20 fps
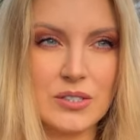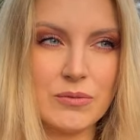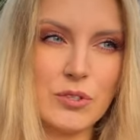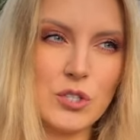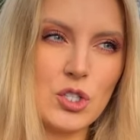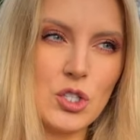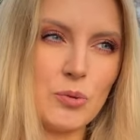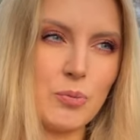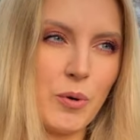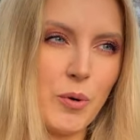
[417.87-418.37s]
which
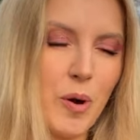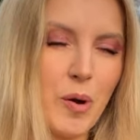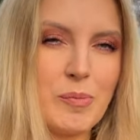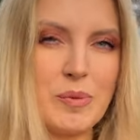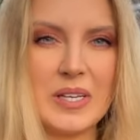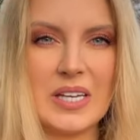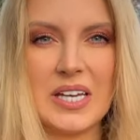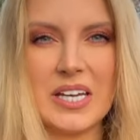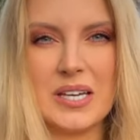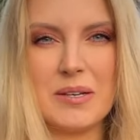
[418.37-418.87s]
is
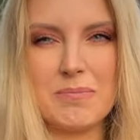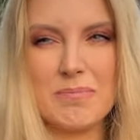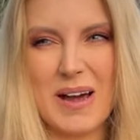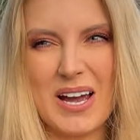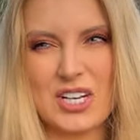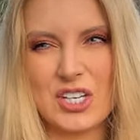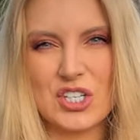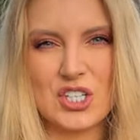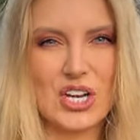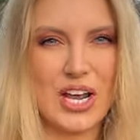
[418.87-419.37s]
probably
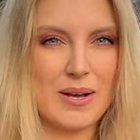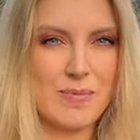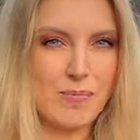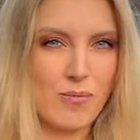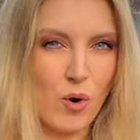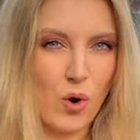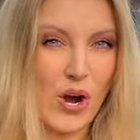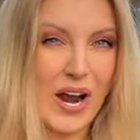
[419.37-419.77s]
much more